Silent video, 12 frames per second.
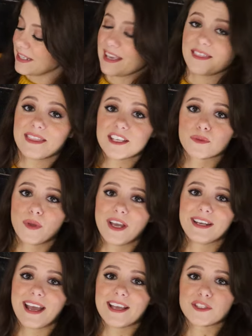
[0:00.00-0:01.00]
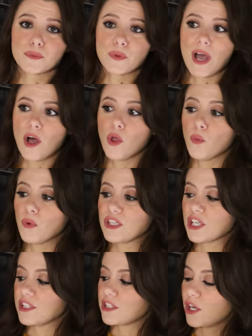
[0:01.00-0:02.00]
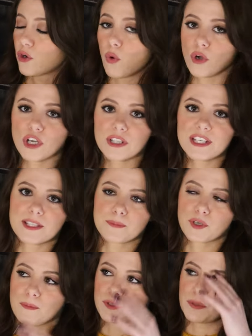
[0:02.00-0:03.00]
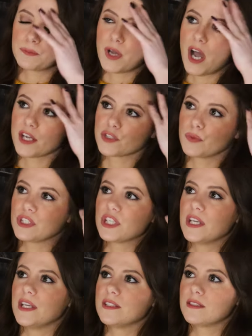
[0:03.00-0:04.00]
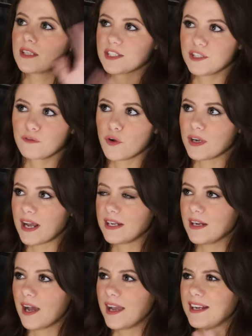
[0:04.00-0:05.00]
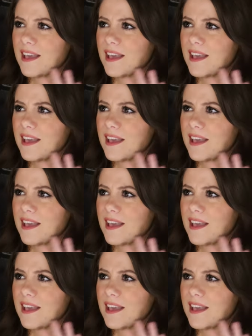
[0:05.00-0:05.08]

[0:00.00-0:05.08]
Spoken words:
to get this one as well, which is their quarterly subscription box, which is $64.99,